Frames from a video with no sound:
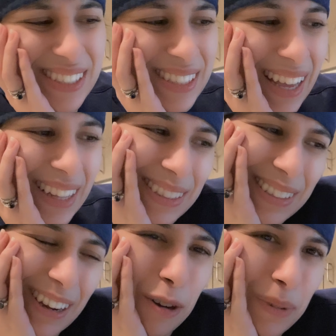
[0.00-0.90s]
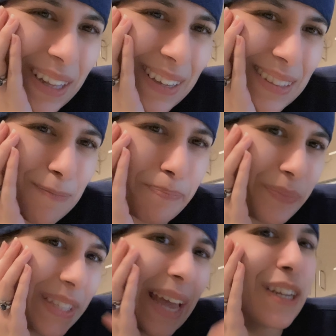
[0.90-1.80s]
Isn't that, aren't we like
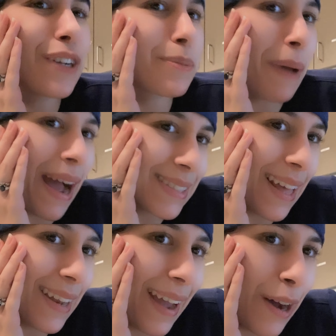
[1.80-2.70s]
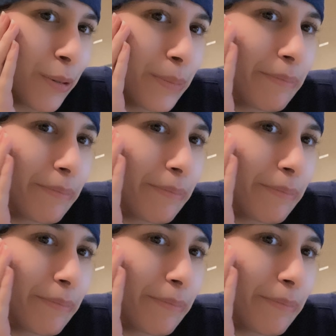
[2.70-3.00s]
ten years past that now?